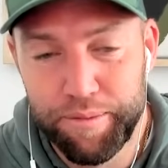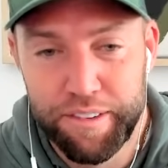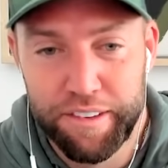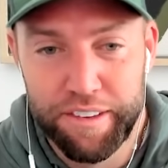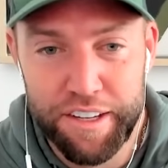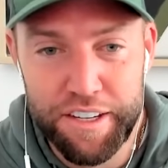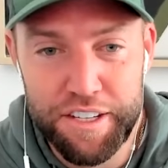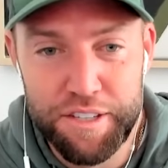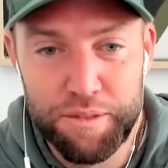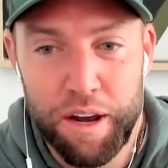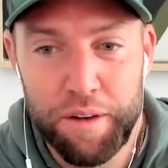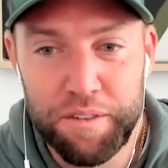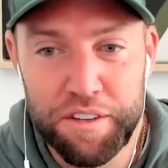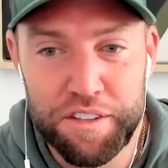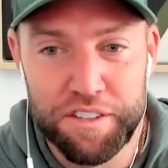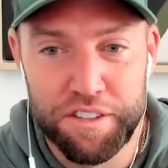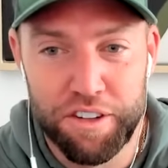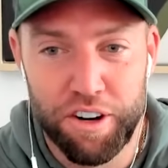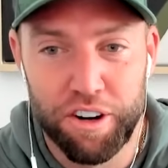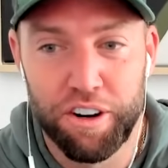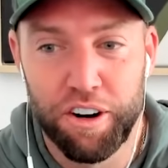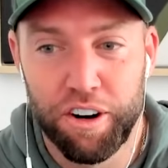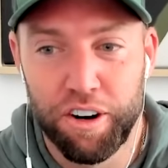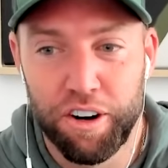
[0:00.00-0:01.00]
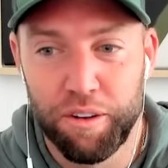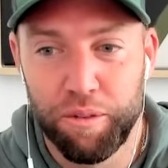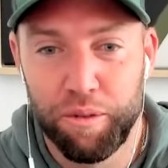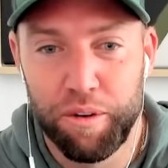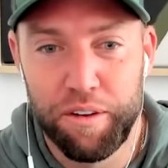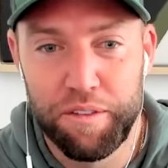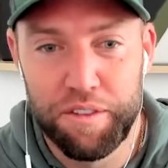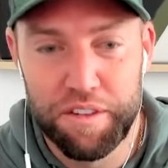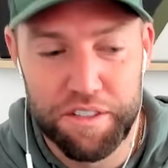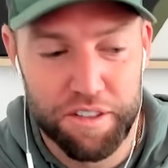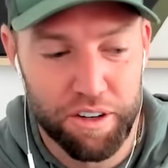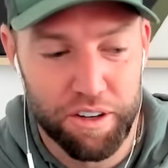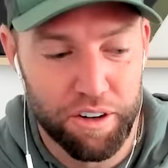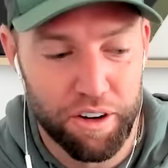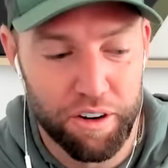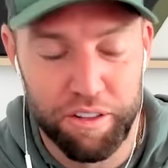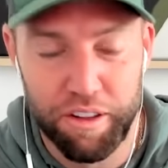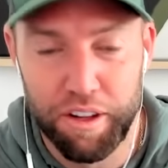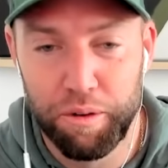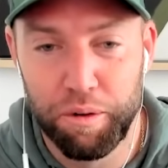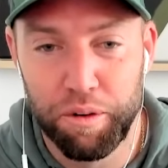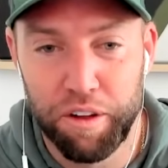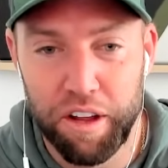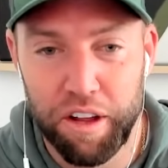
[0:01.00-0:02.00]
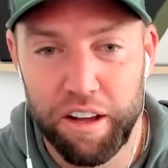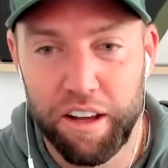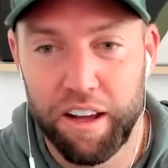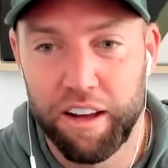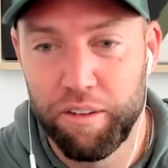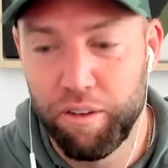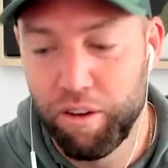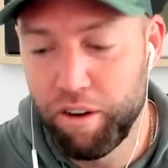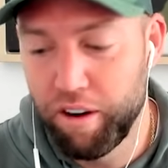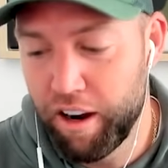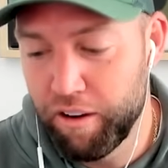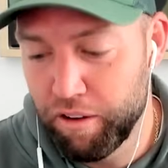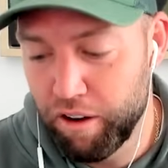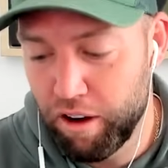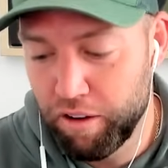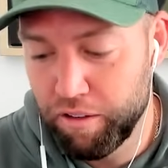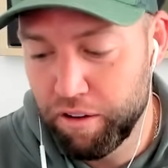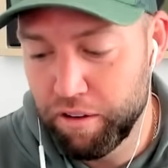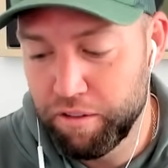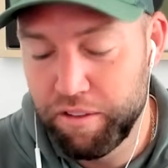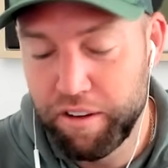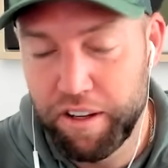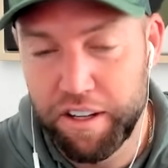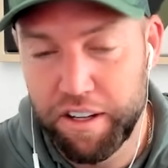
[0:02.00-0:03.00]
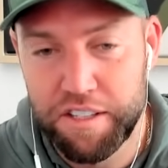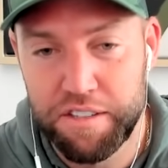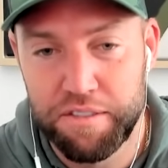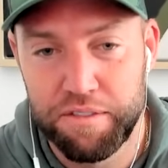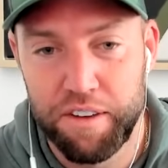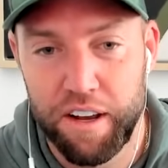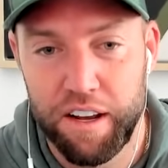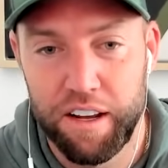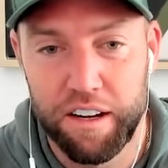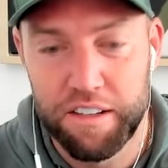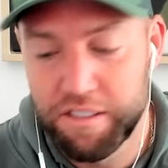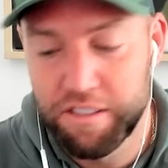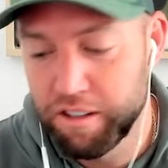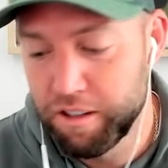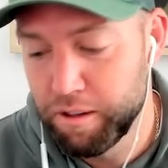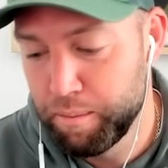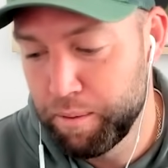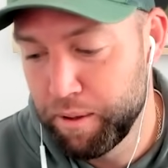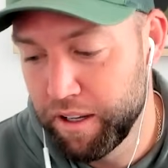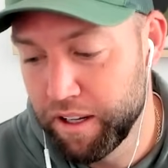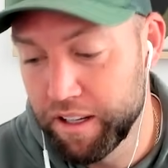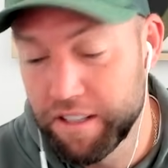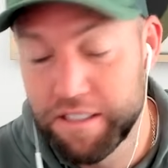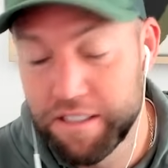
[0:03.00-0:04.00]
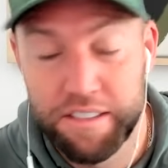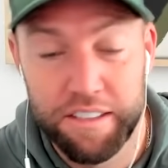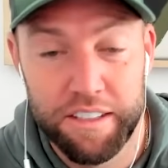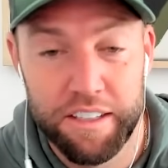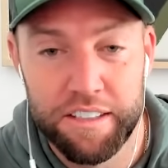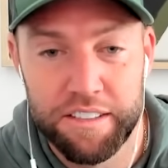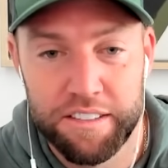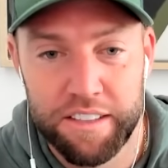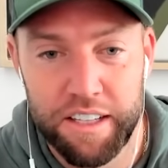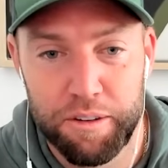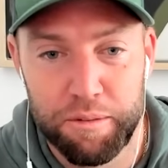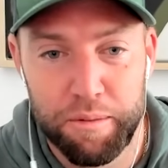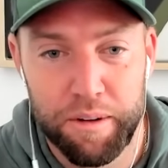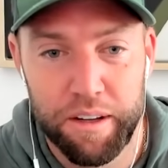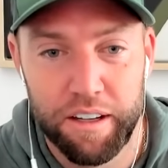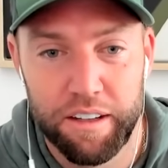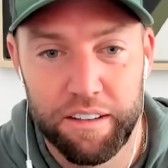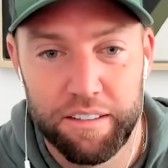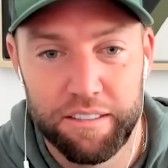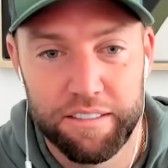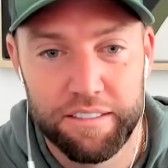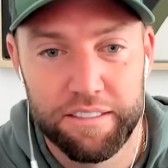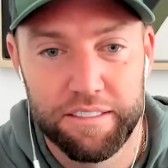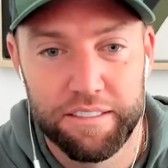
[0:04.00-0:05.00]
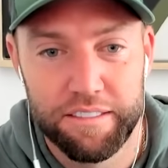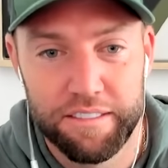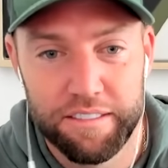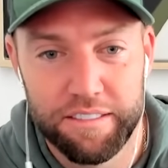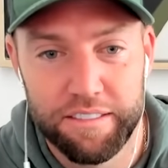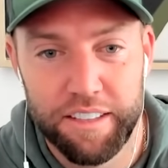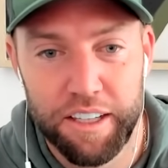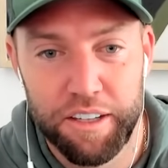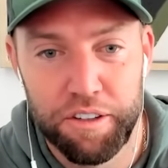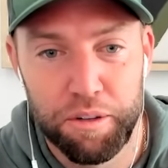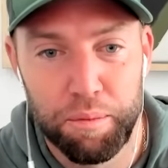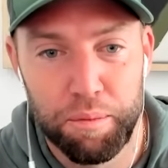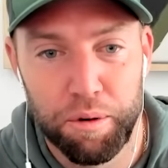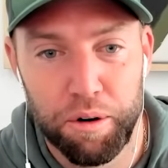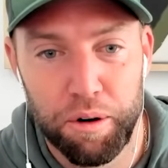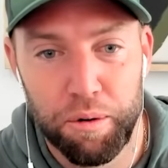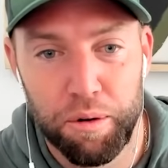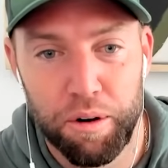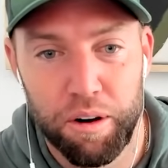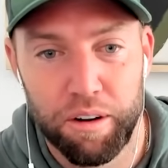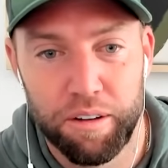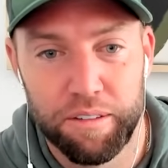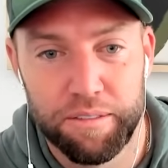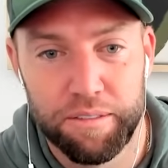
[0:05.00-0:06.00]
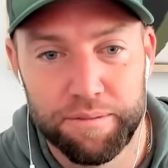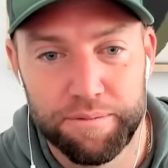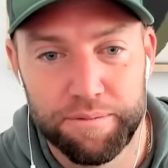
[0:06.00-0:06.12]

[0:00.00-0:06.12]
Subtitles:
This we have to start our thing where all of our fans fade us on our picks because they do pretty well.